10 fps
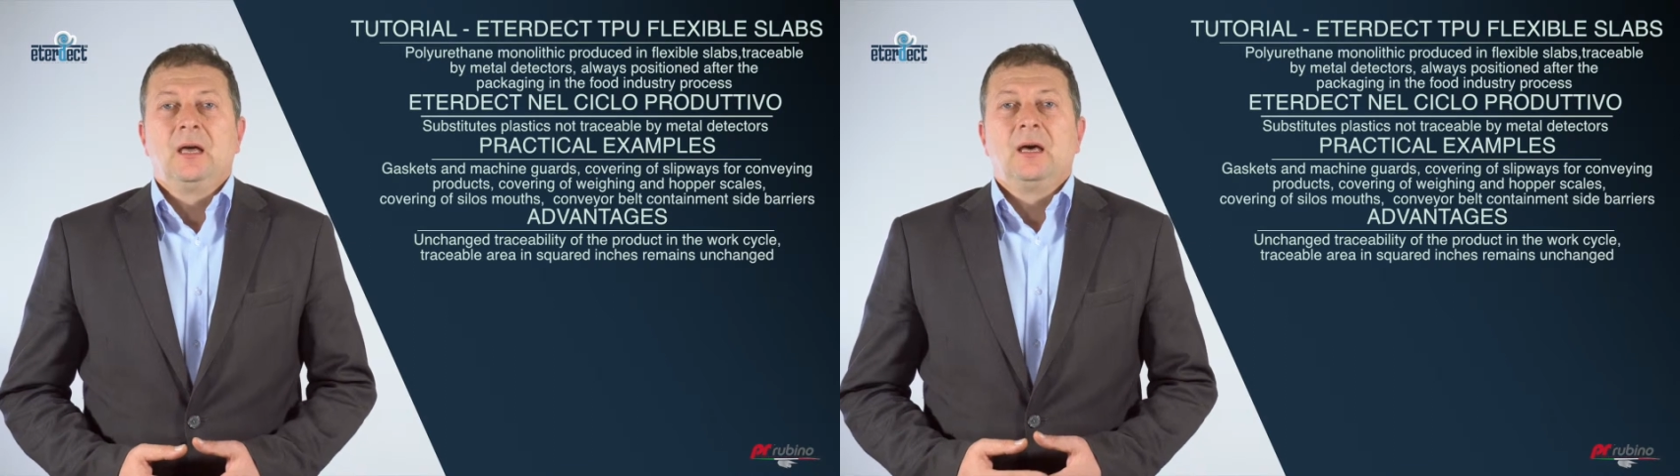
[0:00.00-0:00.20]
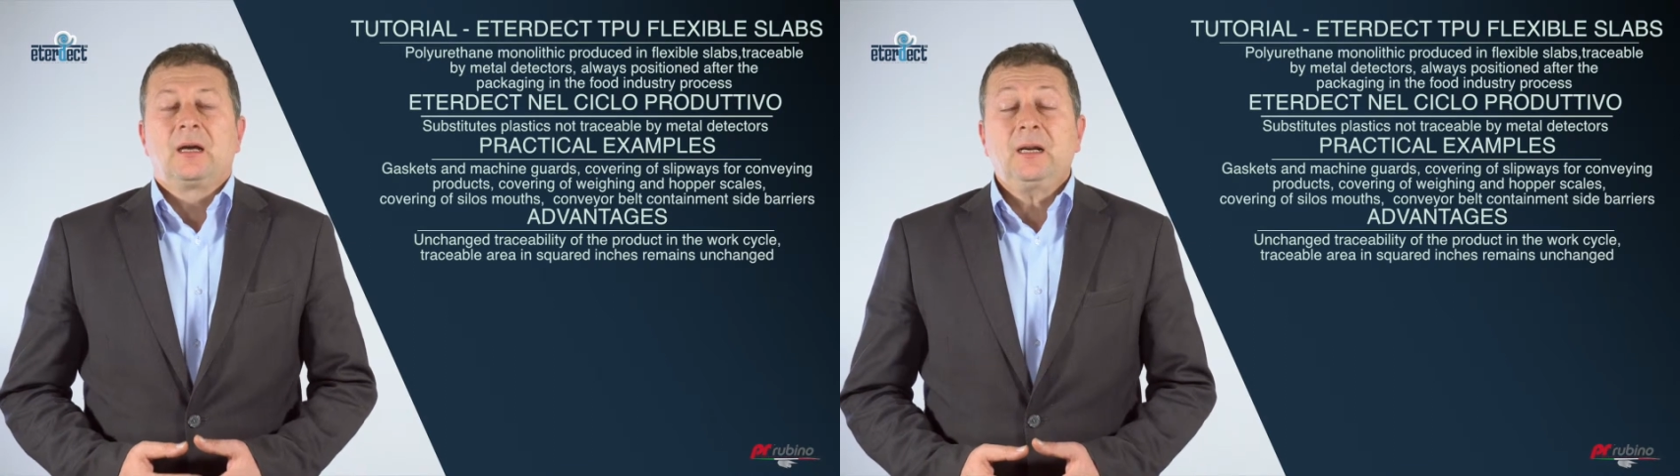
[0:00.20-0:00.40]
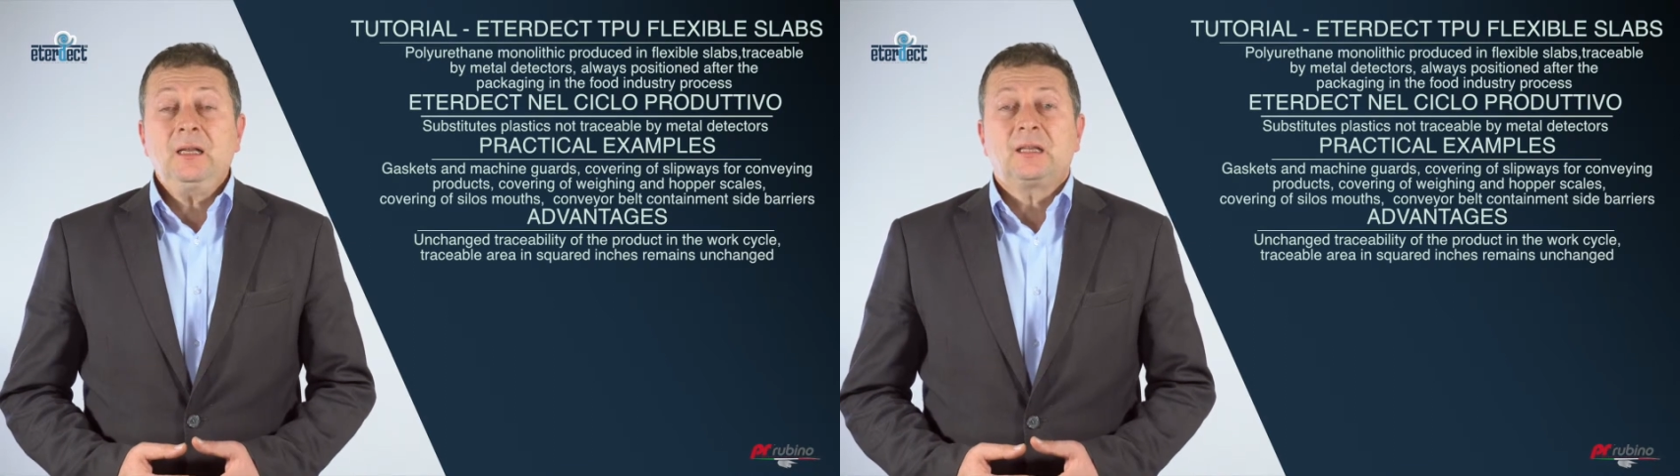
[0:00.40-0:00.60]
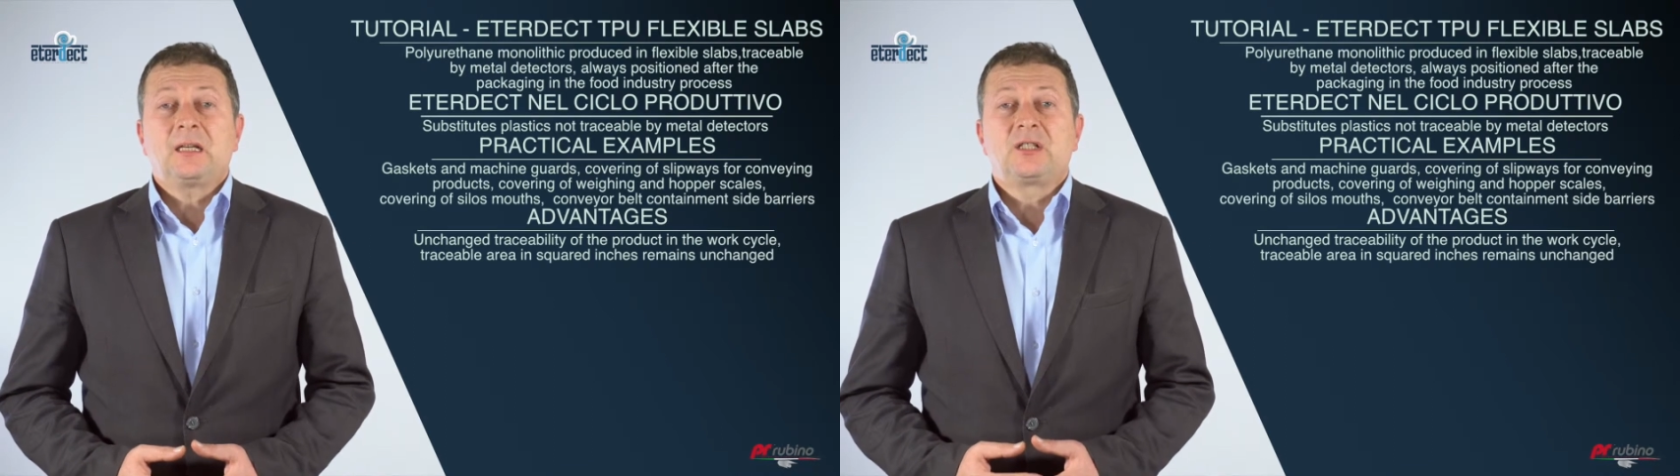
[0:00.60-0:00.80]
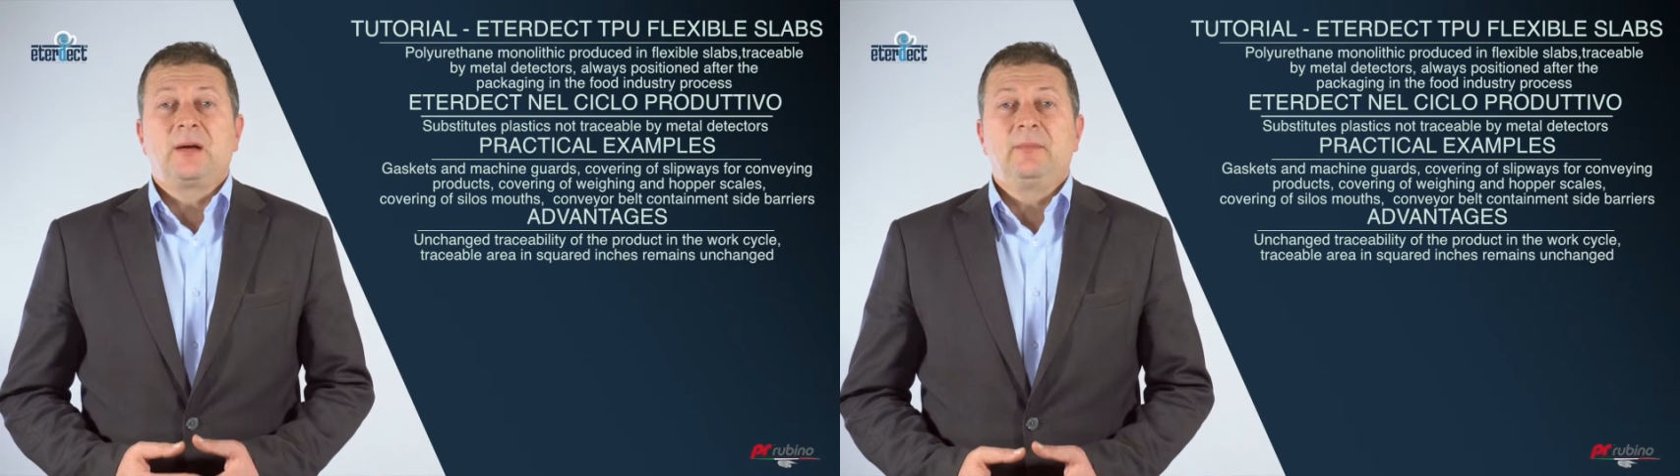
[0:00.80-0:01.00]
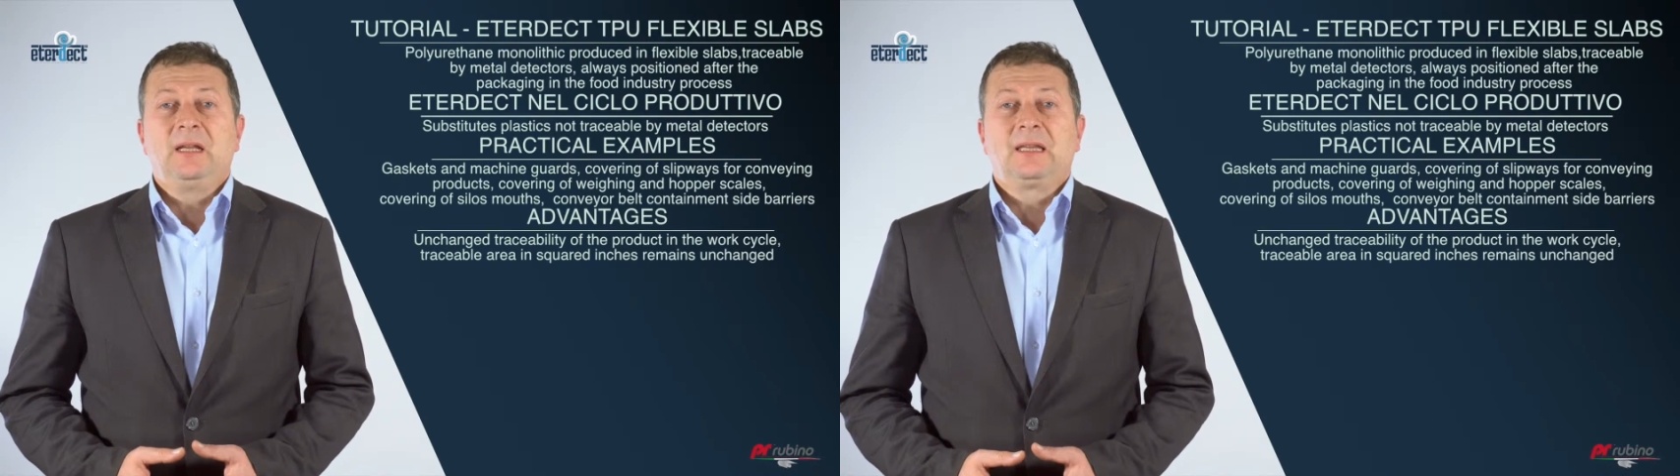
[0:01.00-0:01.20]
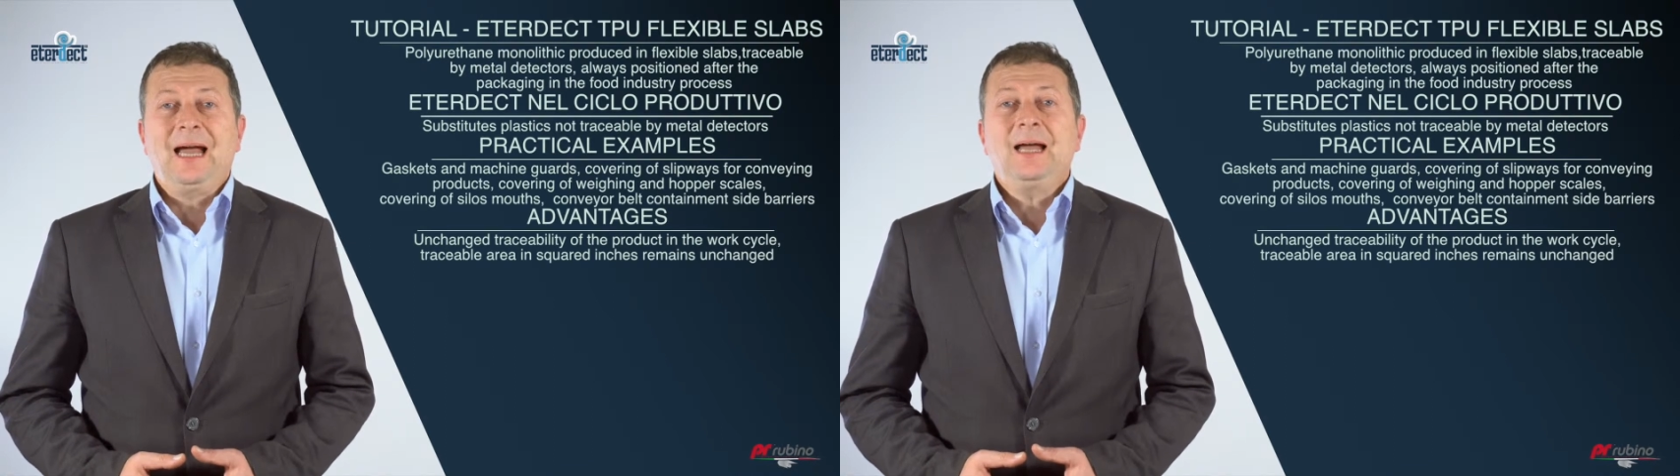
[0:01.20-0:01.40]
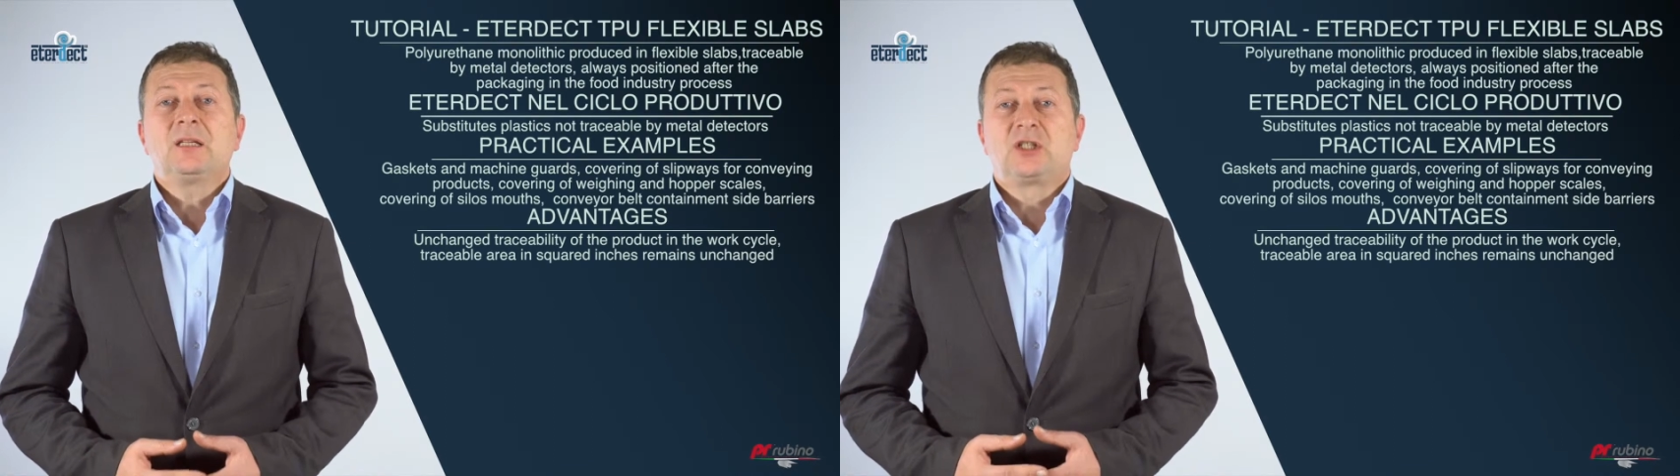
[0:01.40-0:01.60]
Unchanged
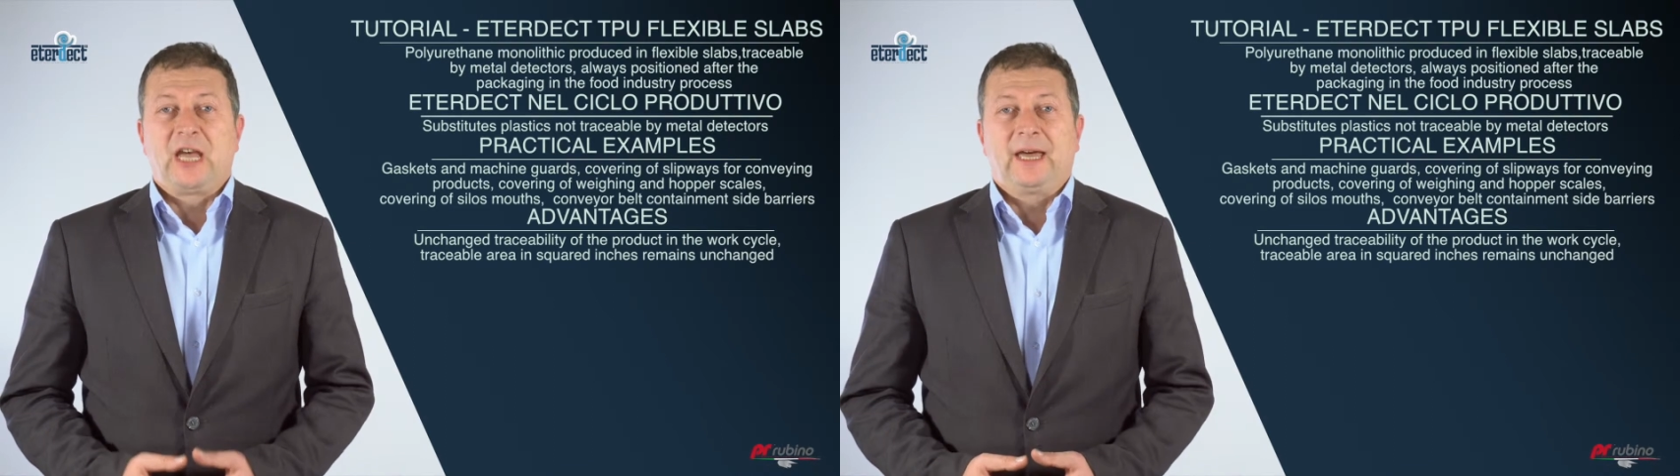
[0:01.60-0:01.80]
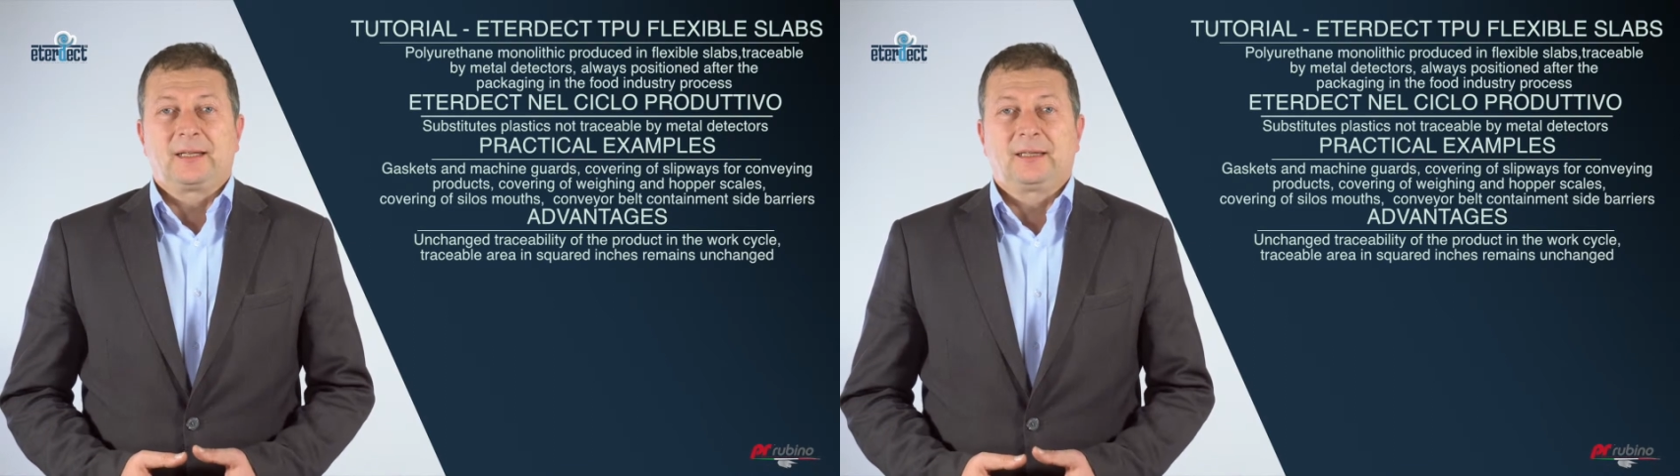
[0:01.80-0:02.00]
traceability of